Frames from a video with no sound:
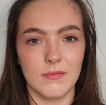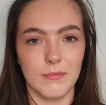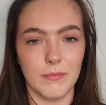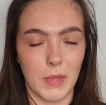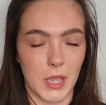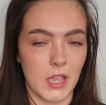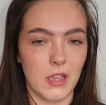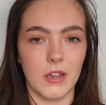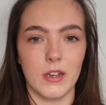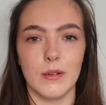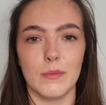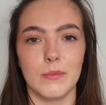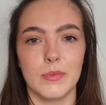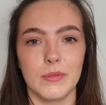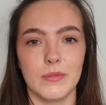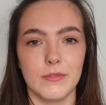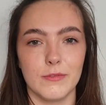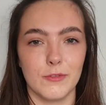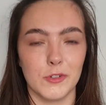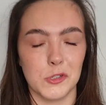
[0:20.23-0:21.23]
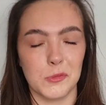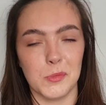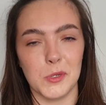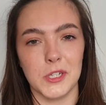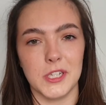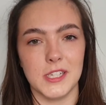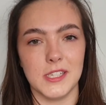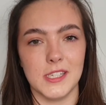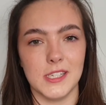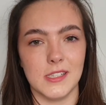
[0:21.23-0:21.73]
makeup for
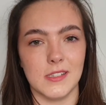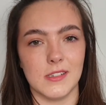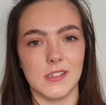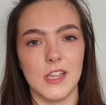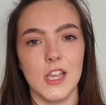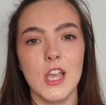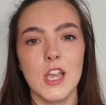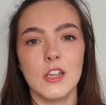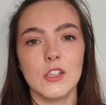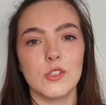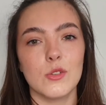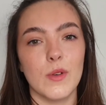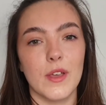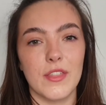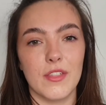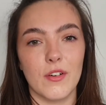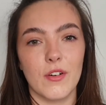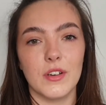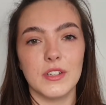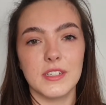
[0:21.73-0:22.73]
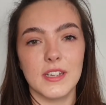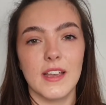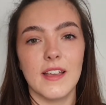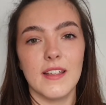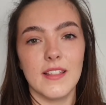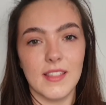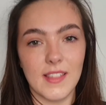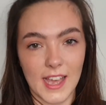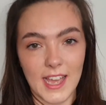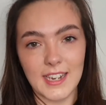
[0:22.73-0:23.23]
spooky season. So I thought
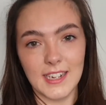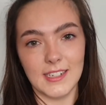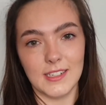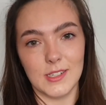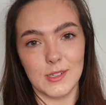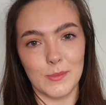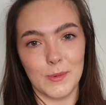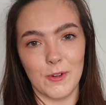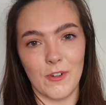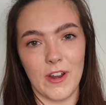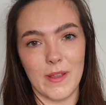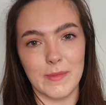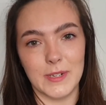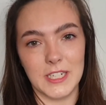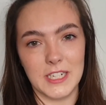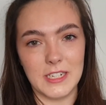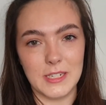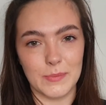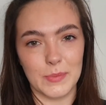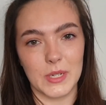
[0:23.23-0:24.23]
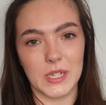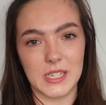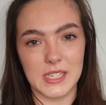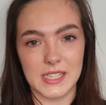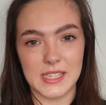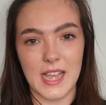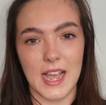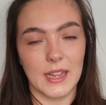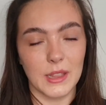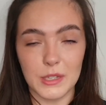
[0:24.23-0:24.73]
that needs to be remedied
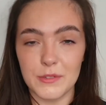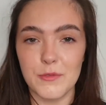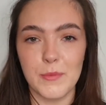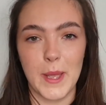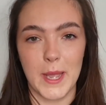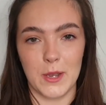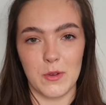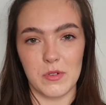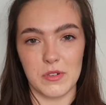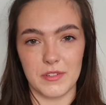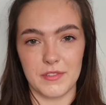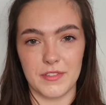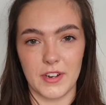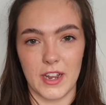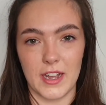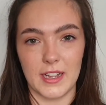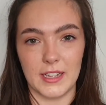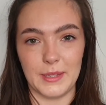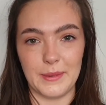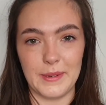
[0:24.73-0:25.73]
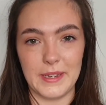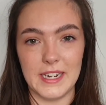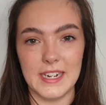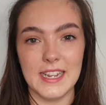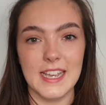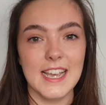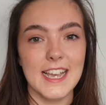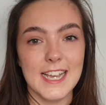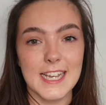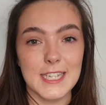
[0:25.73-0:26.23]
because I love a bit of gore for Halloween.
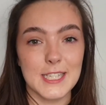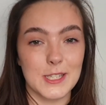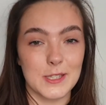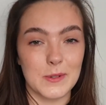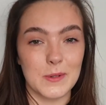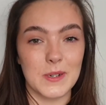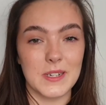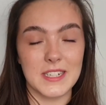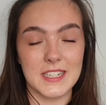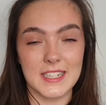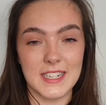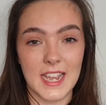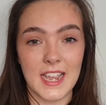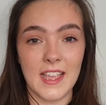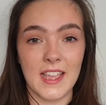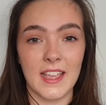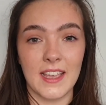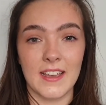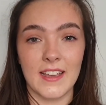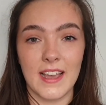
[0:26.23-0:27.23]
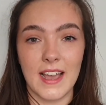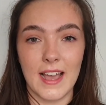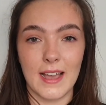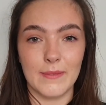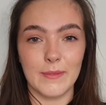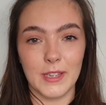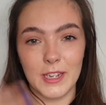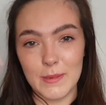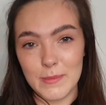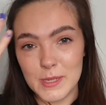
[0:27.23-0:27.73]
So today I'm
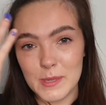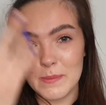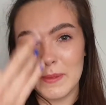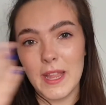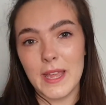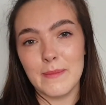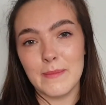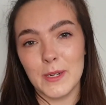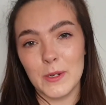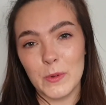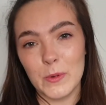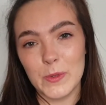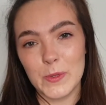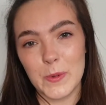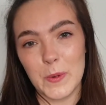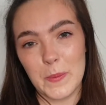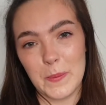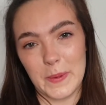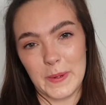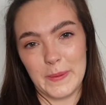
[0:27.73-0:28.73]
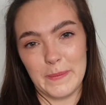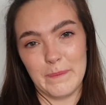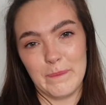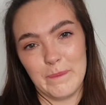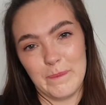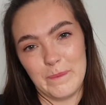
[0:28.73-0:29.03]
going to be splitting my nose open.